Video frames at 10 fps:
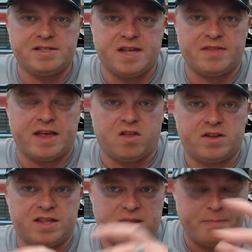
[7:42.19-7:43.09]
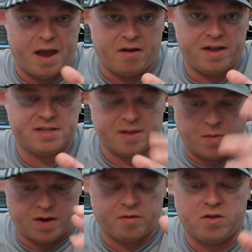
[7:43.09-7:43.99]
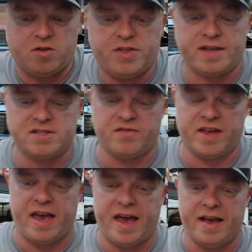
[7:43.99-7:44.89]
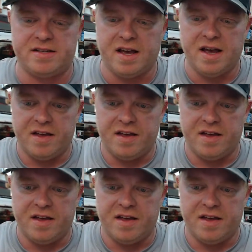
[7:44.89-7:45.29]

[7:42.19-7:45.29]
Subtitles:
then they looked at the merits. I want to include this of the case.